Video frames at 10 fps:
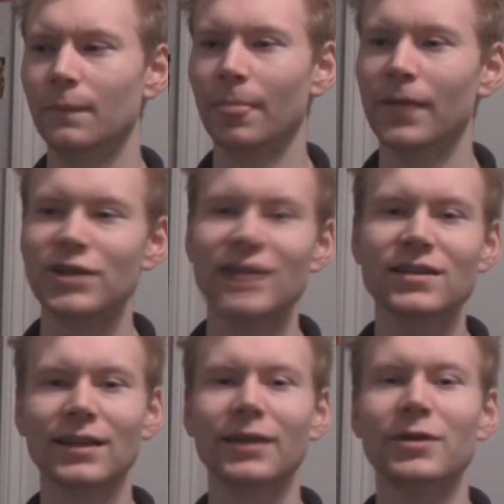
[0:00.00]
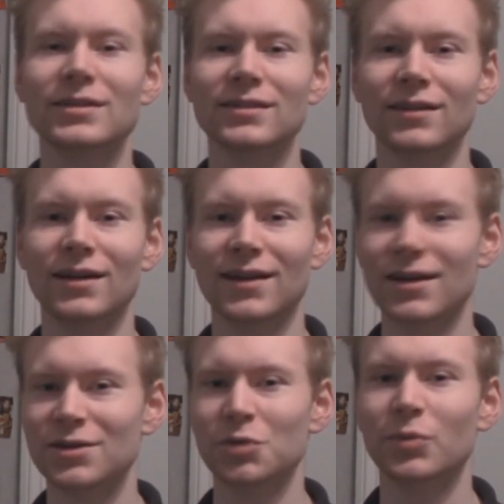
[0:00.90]
She has a hilarious kind of
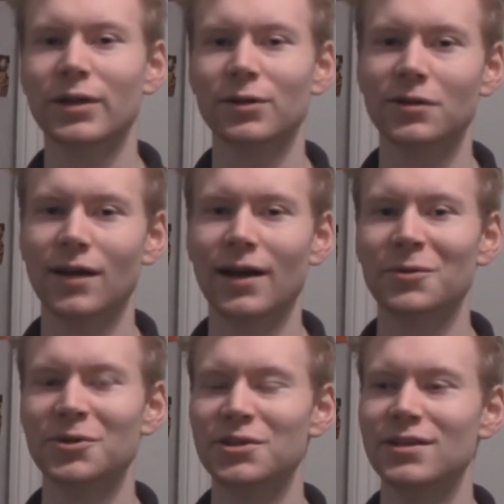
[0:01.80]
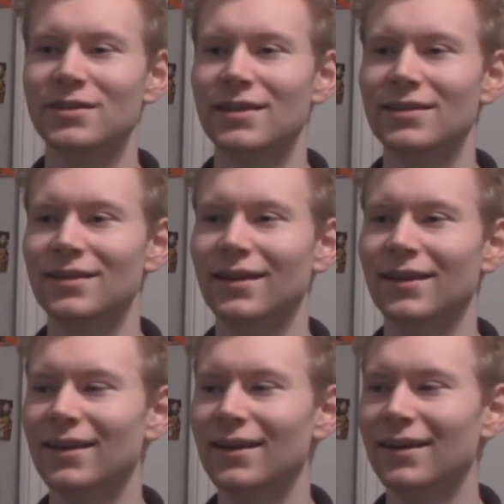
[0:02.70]
superhero line where she just says, like,
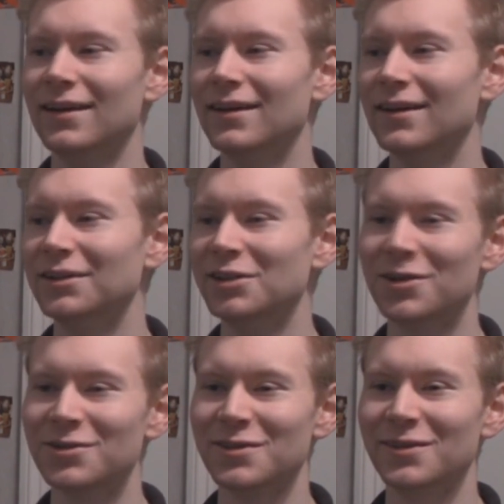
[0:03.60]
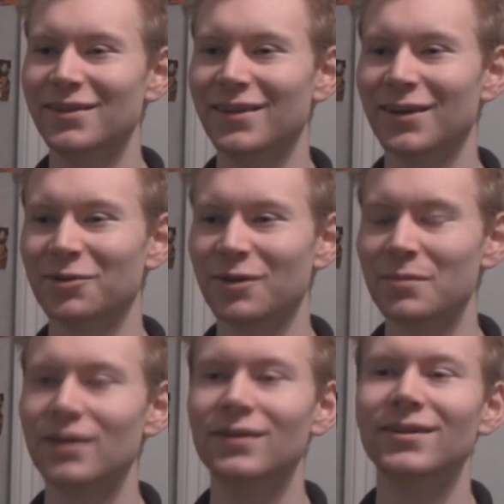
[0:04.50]
she calls the
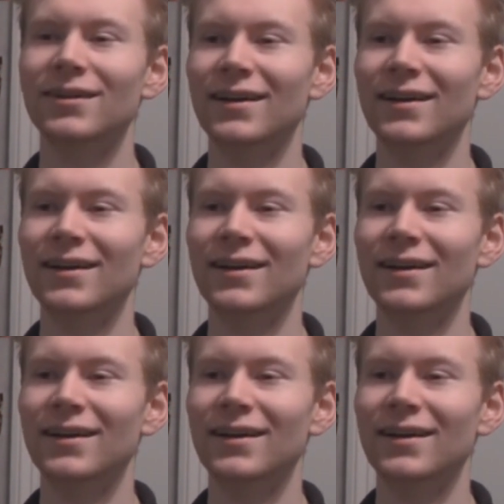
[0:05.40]
criminal